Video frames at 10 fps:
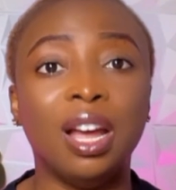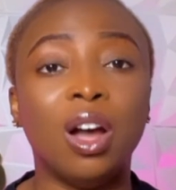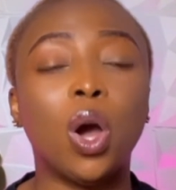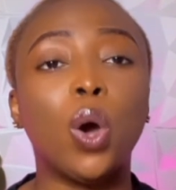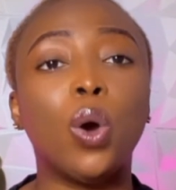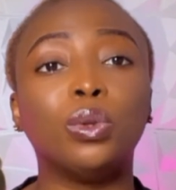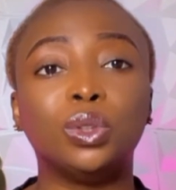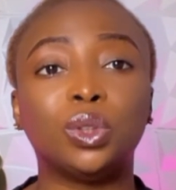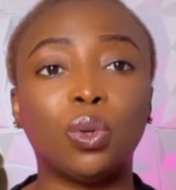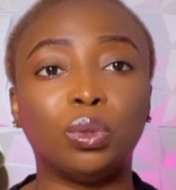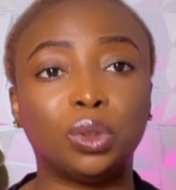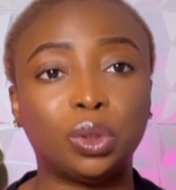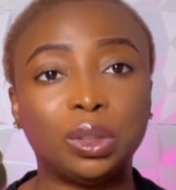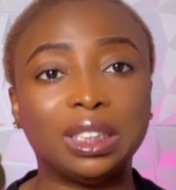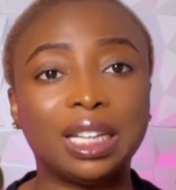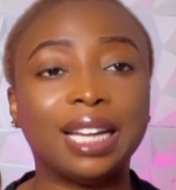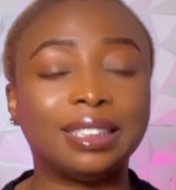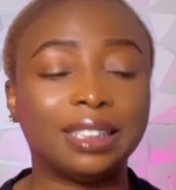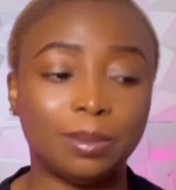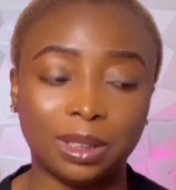All those on trend
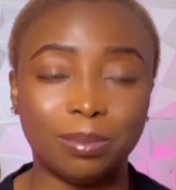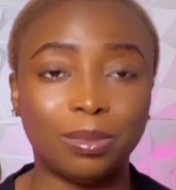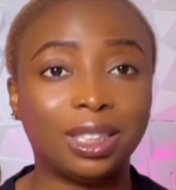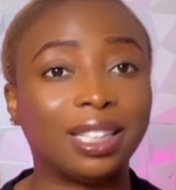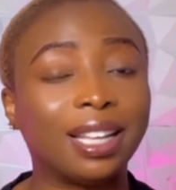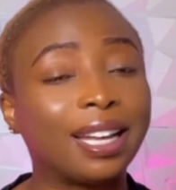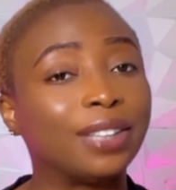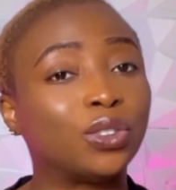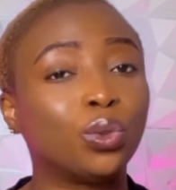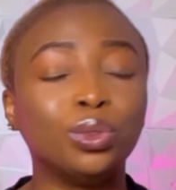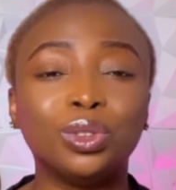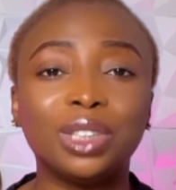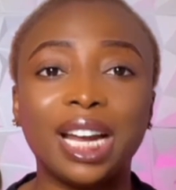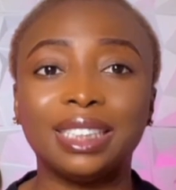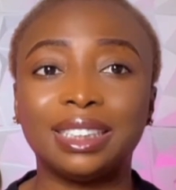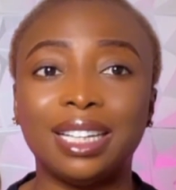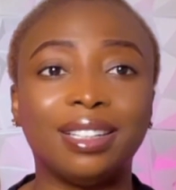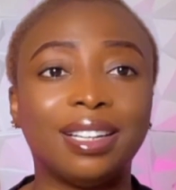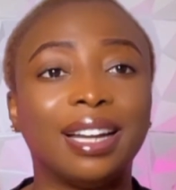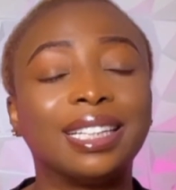items, they make it. Like I told you guys
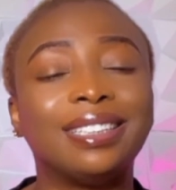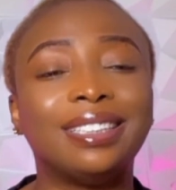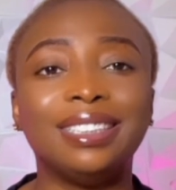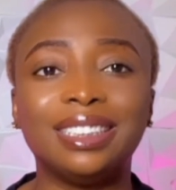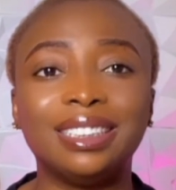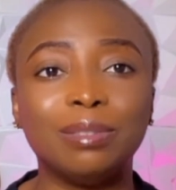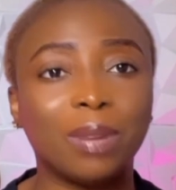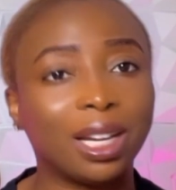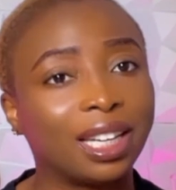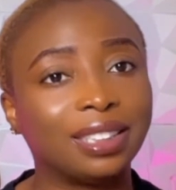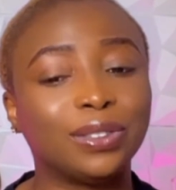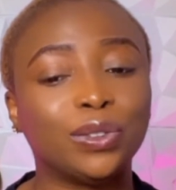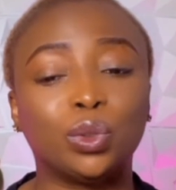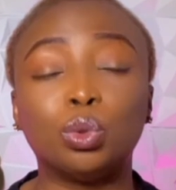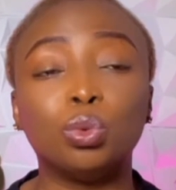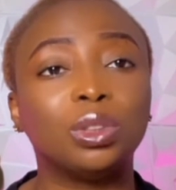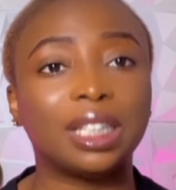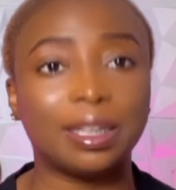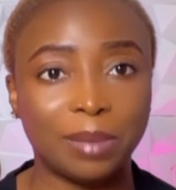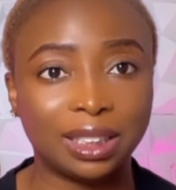earlier, kitchen market is too
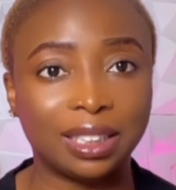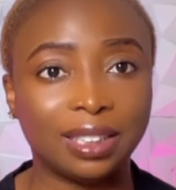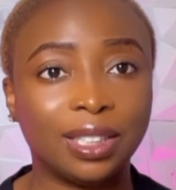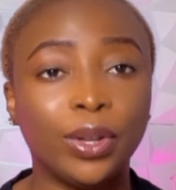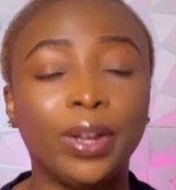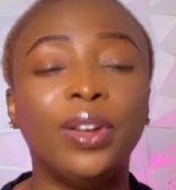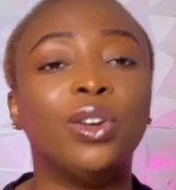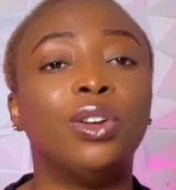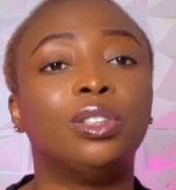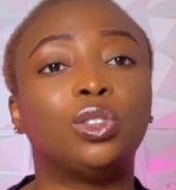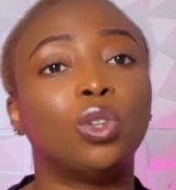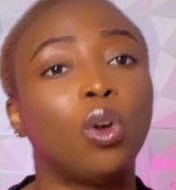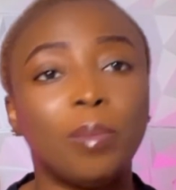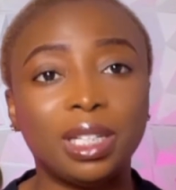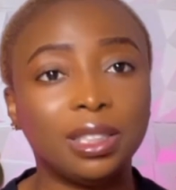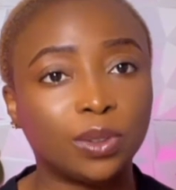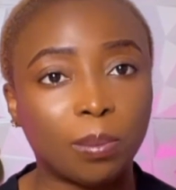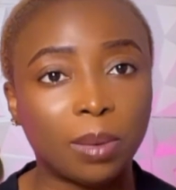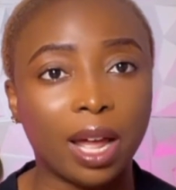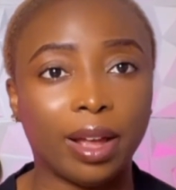segmented. So many
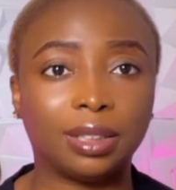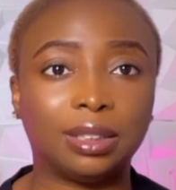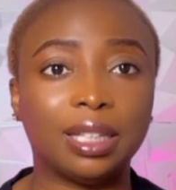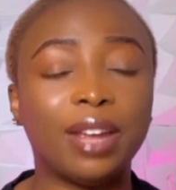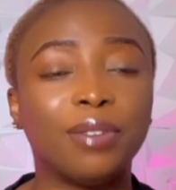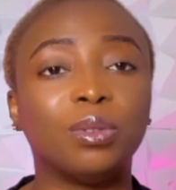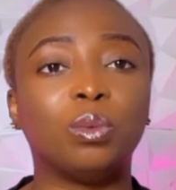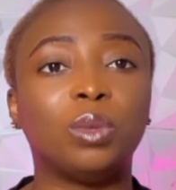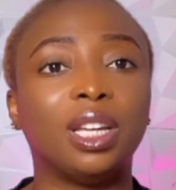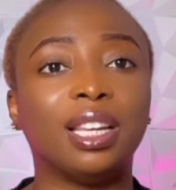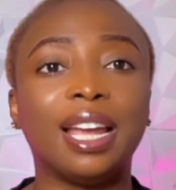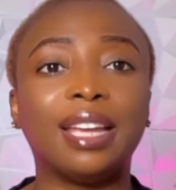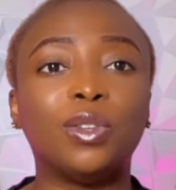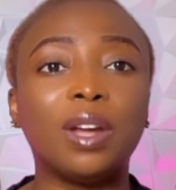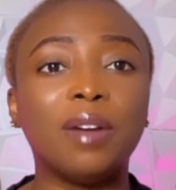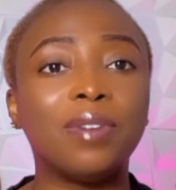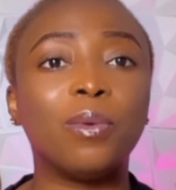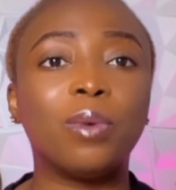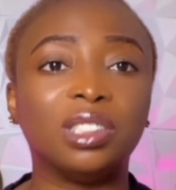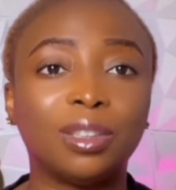suppliers everywhere. Like you can't find one
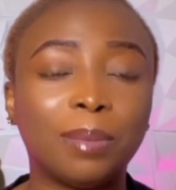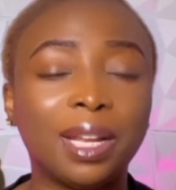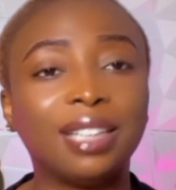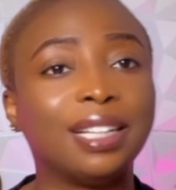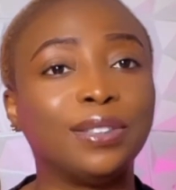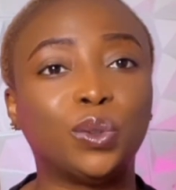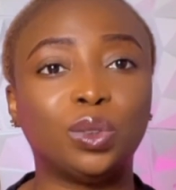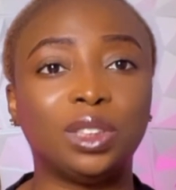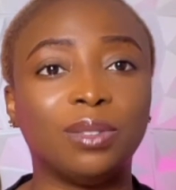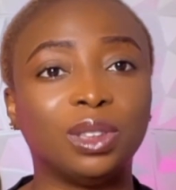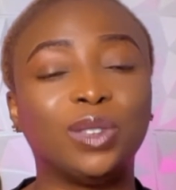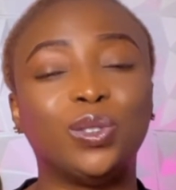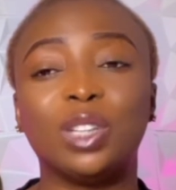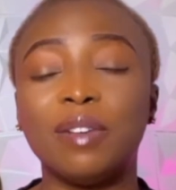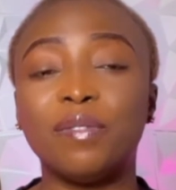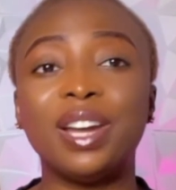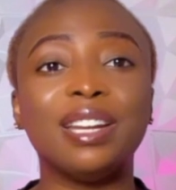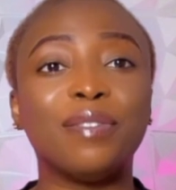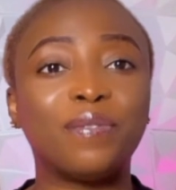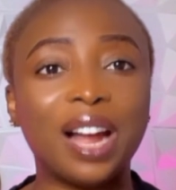supplier that is doing everything. You can find a
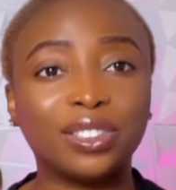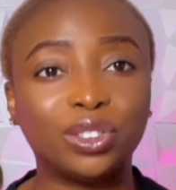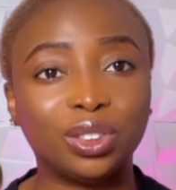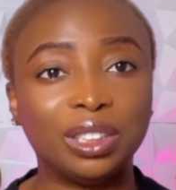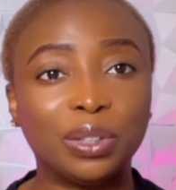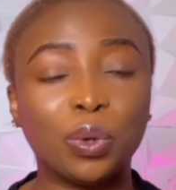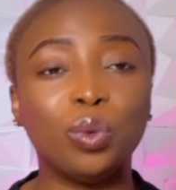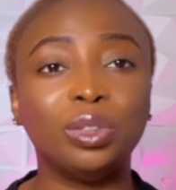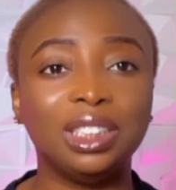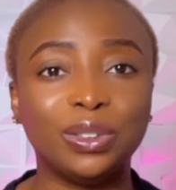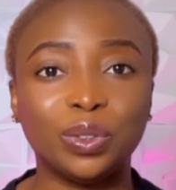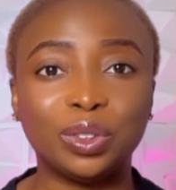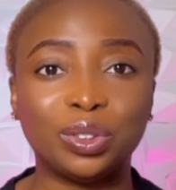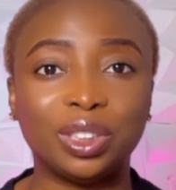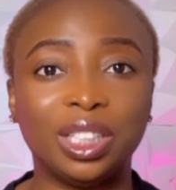factory in the clothing industry